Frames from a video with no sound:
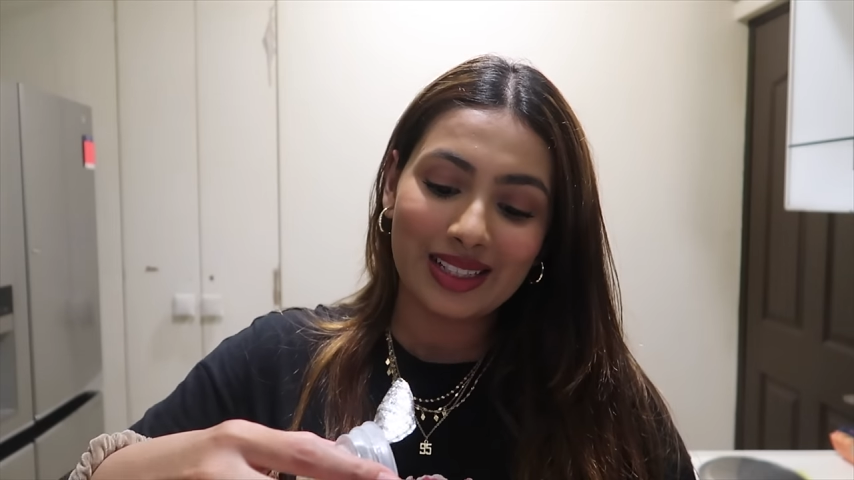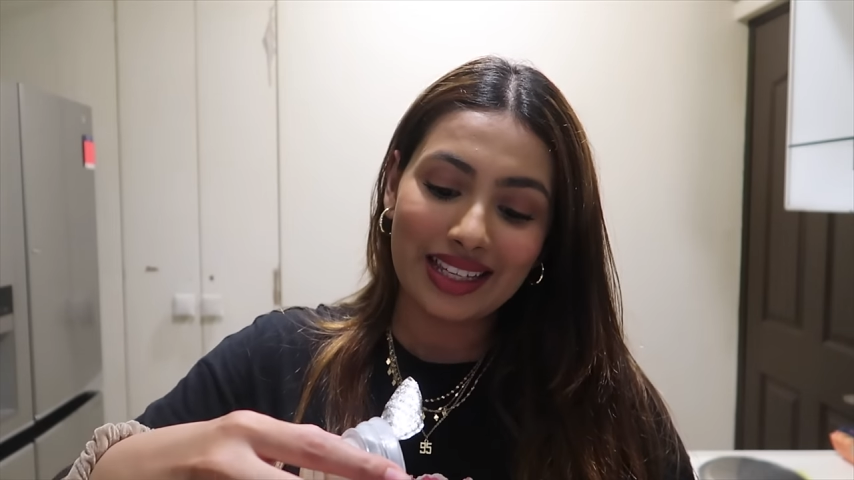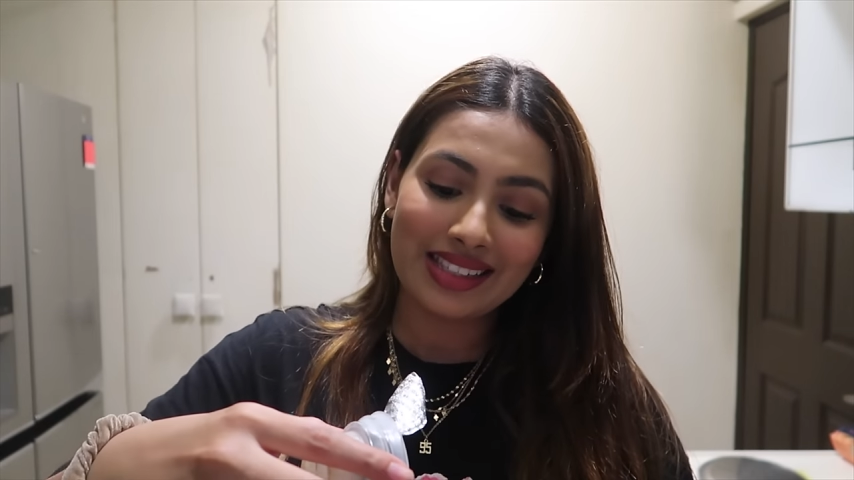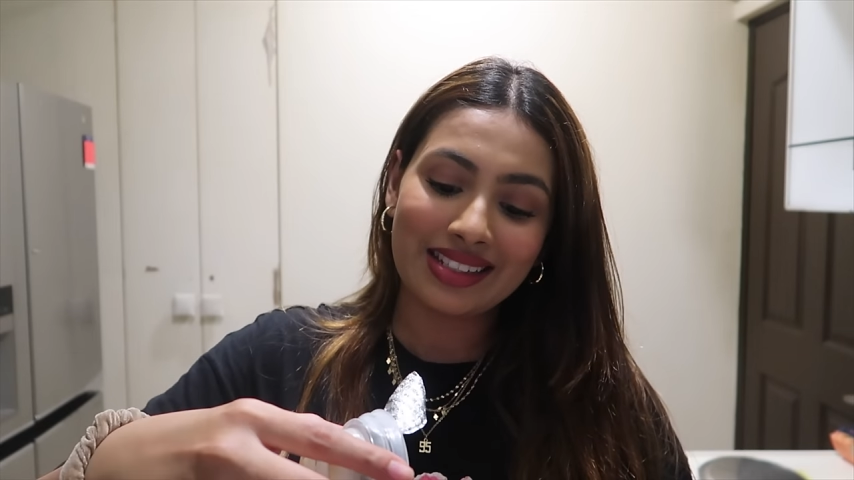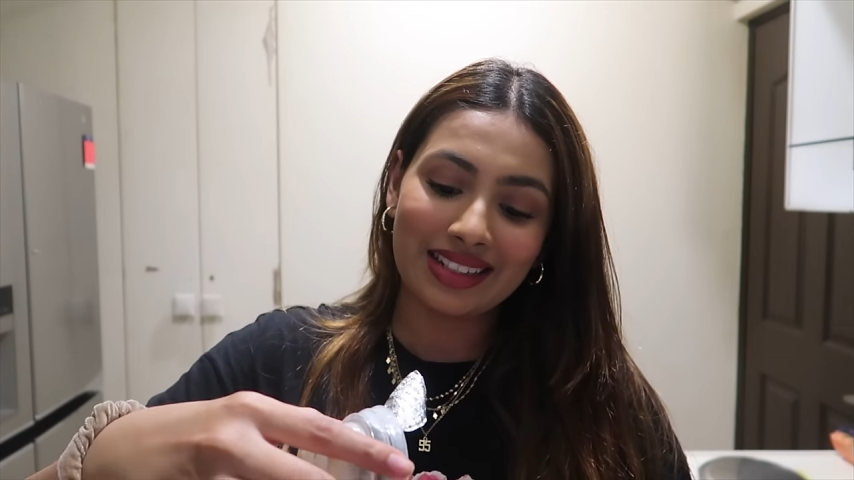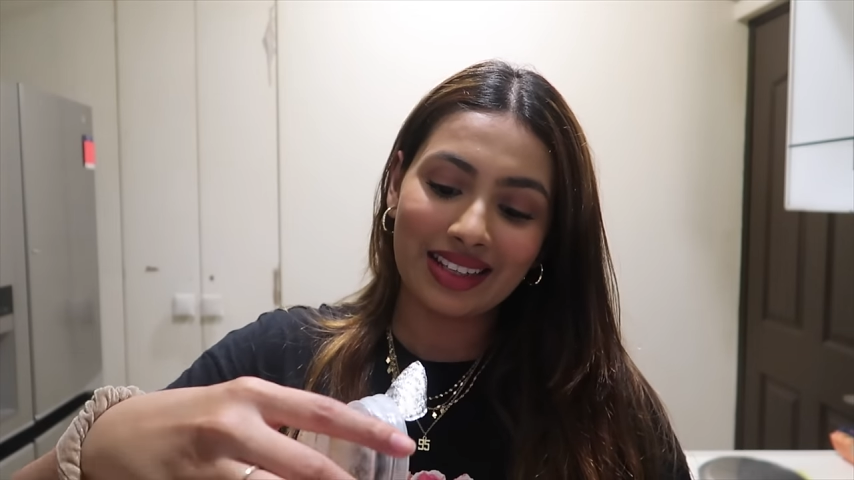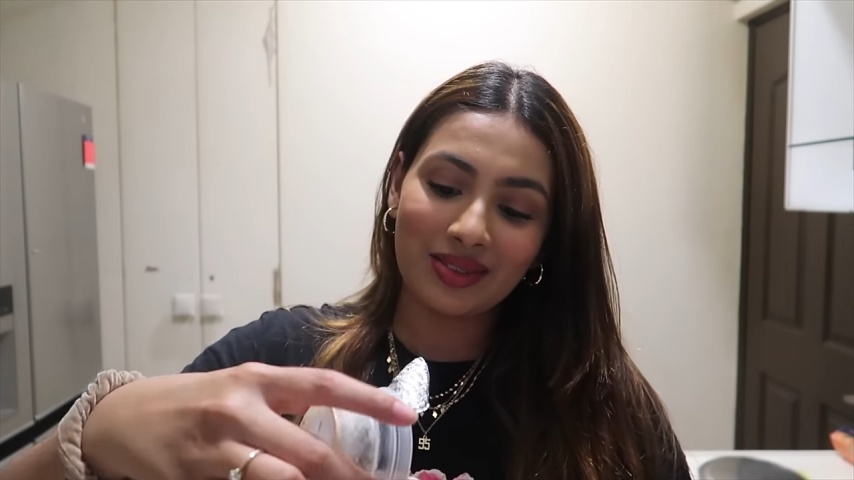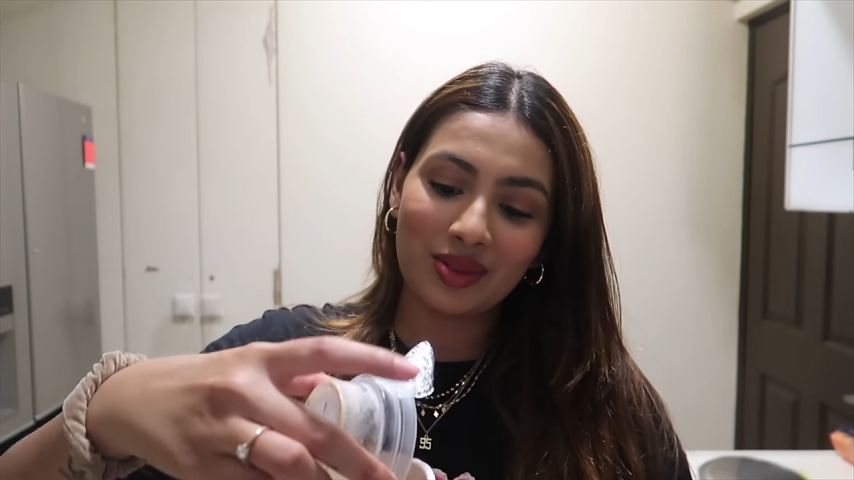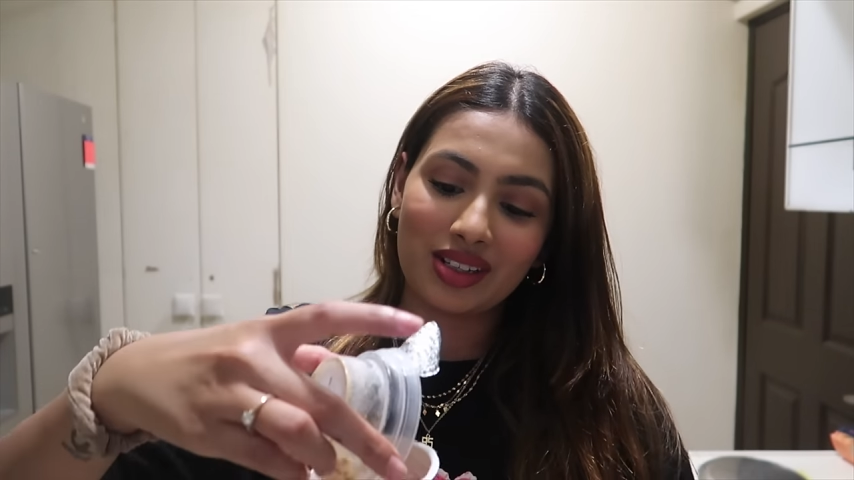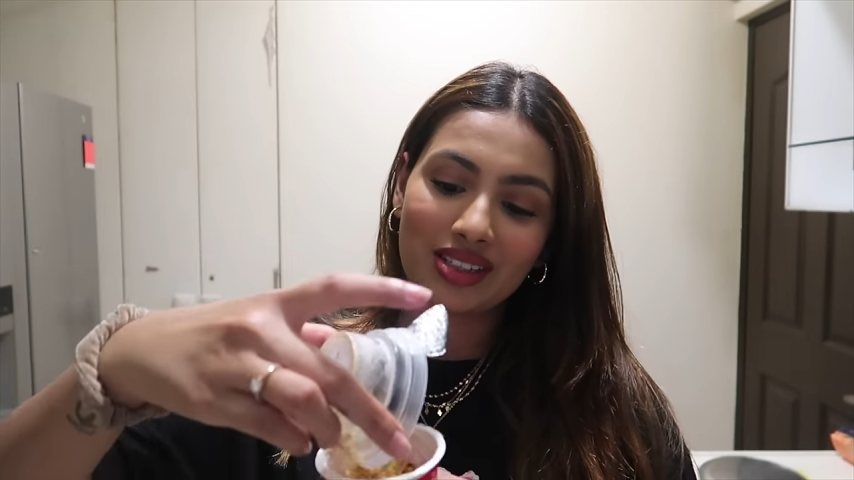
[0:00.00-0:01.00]

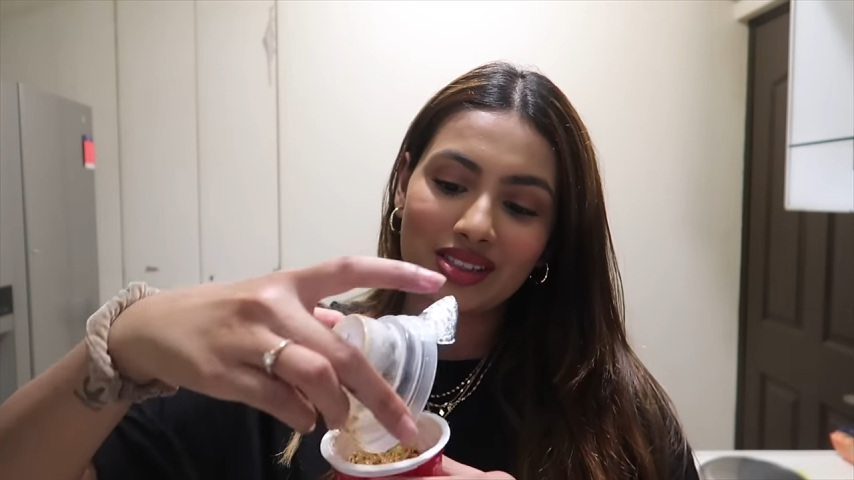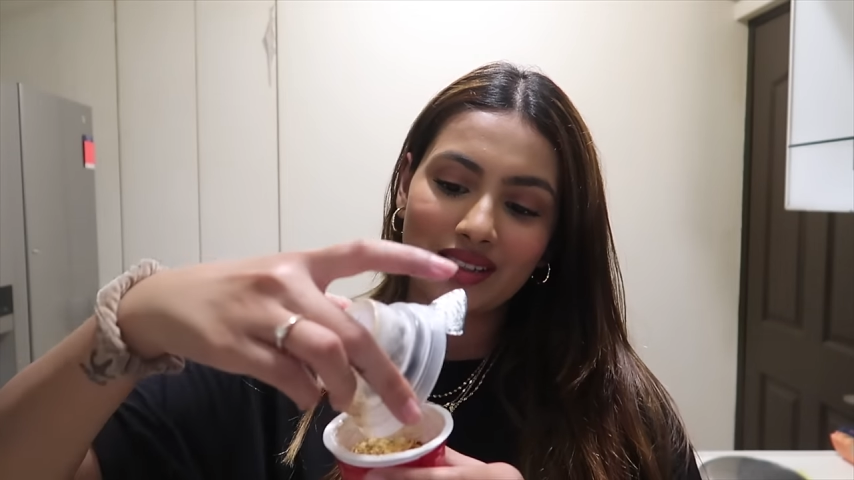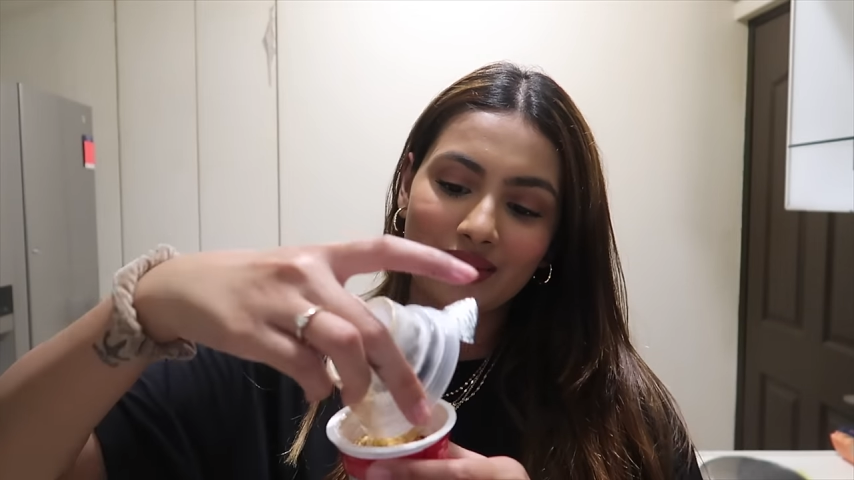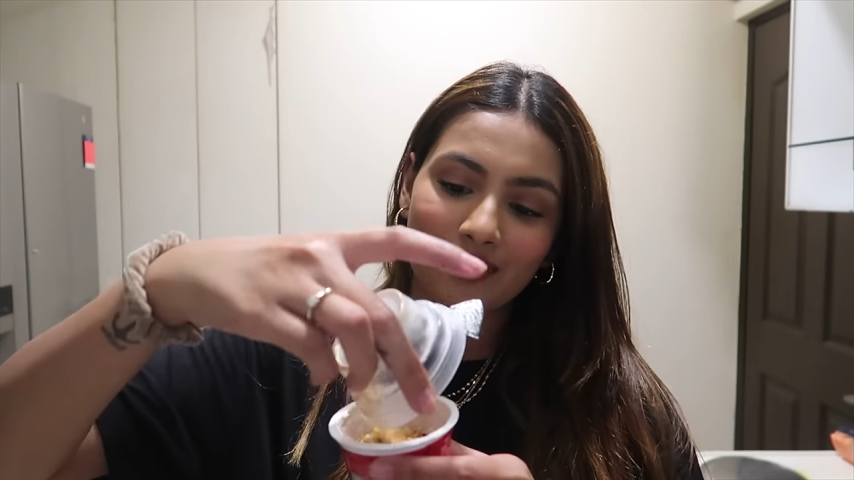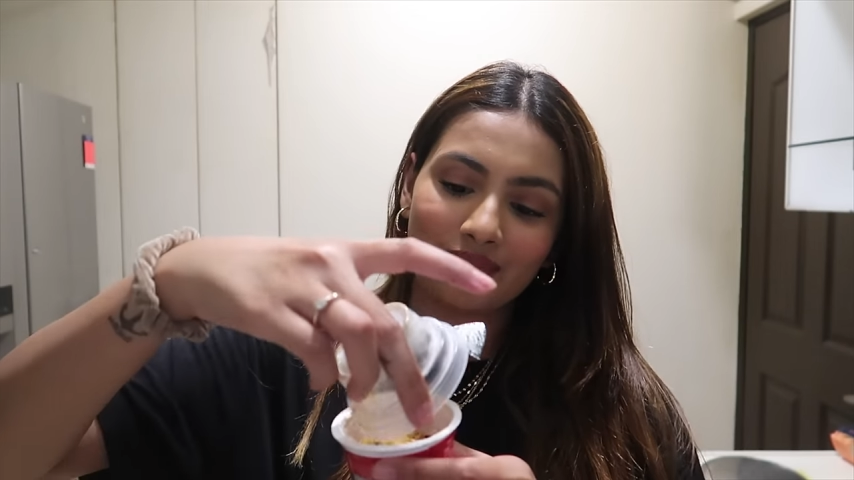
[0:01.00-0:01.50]
Yesterday was,